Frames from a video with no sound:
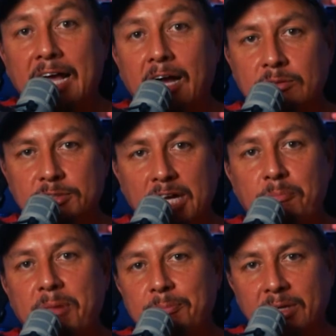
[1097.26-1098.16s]
Now,
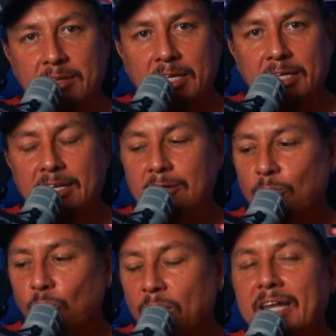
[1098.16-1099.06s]
some might be thinking,
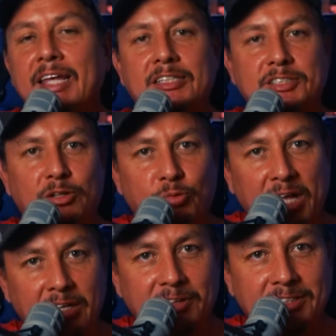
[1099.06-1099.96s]
what is the
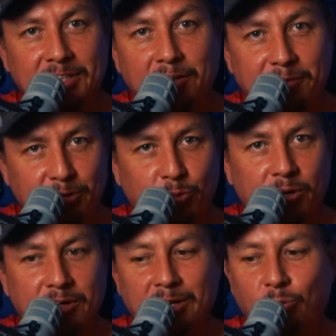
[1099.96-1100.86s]
relevance of their
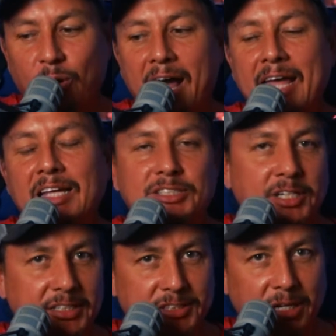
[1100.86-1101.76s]
work? Why
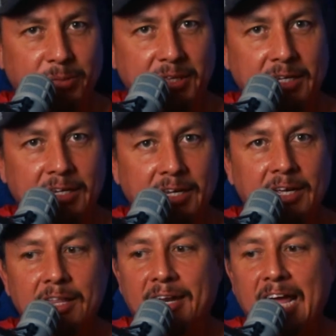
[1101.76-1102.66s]
study something
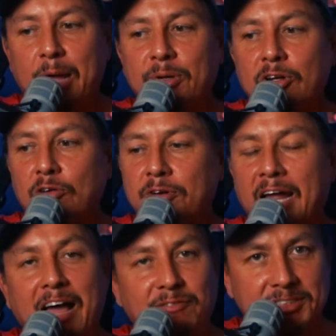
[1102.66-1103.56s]
that happened over
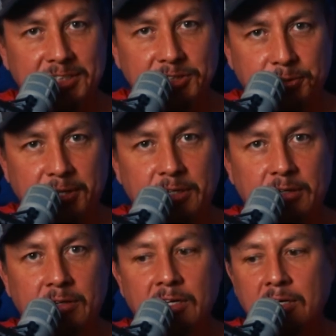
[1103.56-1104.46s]
half a century
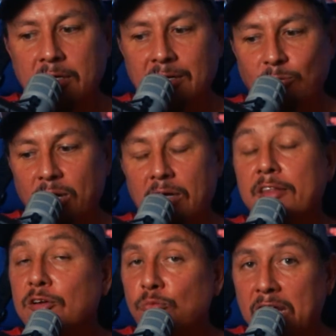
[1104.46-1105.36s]
ago? Well,
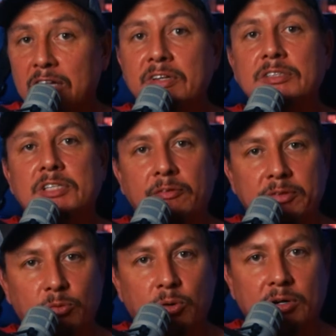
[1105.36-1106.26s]
the relevance of
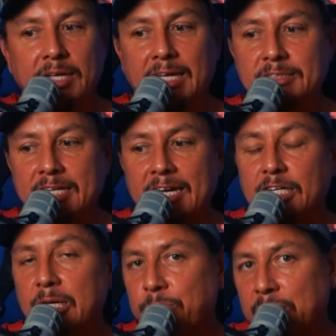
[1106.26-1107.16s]
their work is that
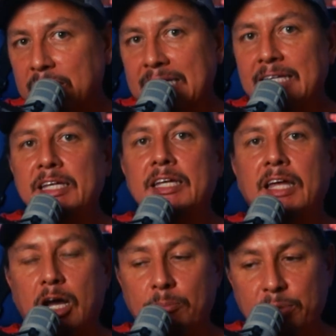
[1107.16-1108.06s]
it completely
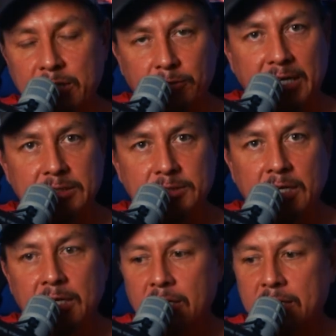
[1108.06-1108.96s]
obliterates
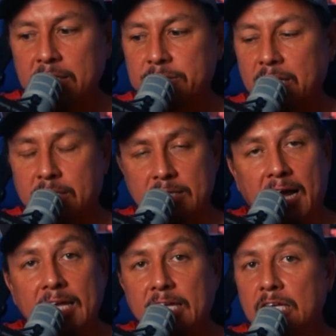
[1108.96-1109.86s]
this
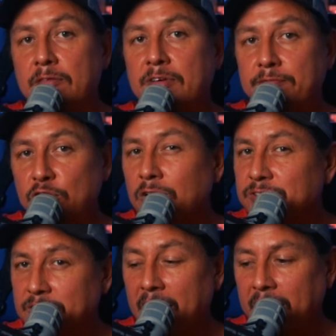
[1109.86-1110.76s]
naive view of
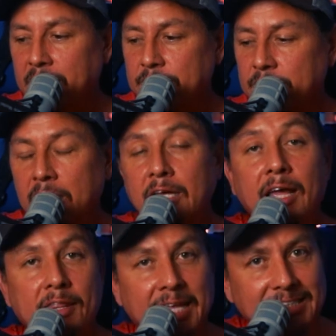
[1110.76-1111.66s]
science,
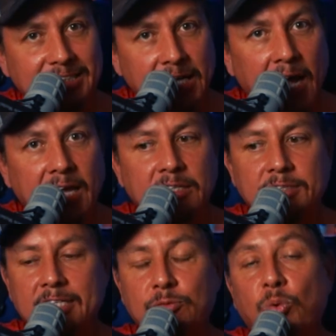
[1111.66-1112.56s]
that science
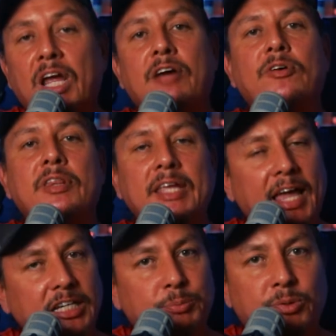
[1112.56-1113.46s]
is whatever the
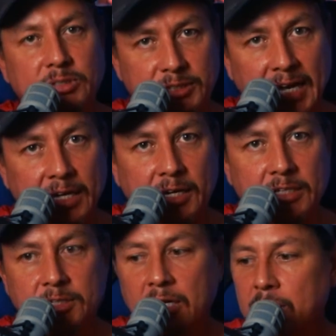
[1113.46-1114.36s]
experts say it
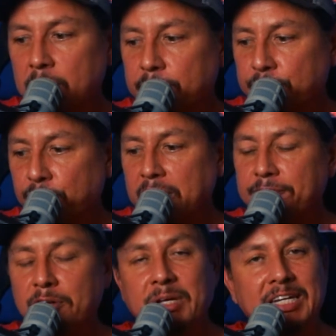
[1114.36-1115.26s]
is, free
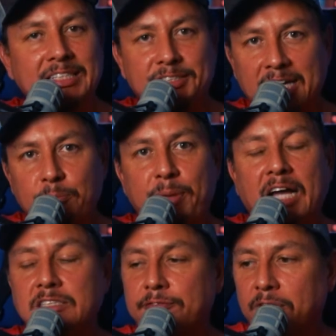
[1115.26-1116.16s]
from any
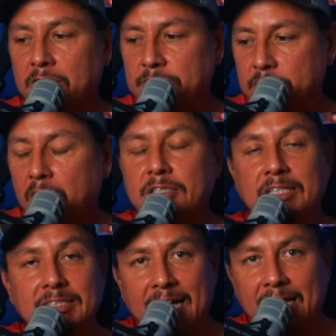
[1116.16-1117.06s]
setbacks, false starts,
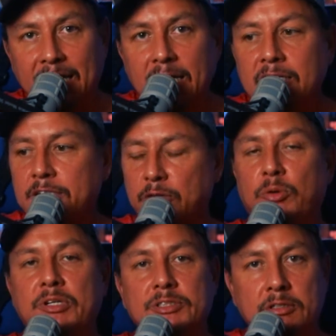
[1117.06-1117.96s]
dead ends,
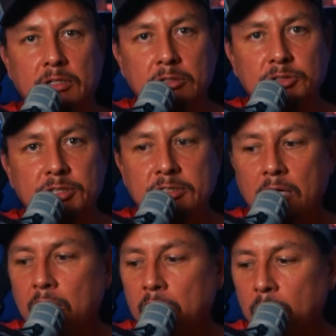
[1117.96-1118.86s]
erroneous conclusions,
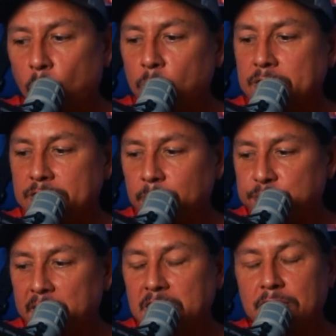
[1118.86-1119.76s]
or
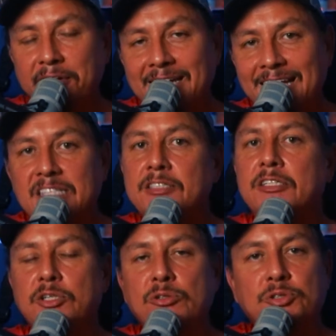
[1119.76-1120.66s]
subjective and
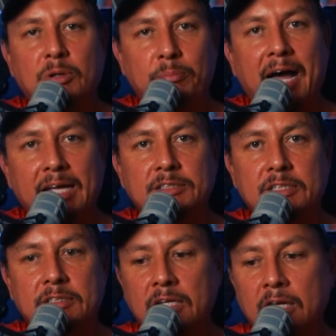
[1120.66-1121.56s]
institutional
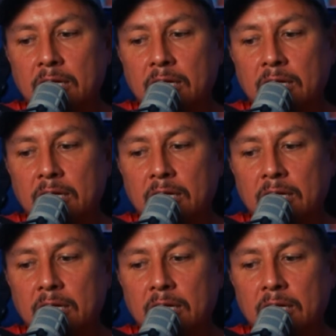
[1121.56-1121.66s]
biases.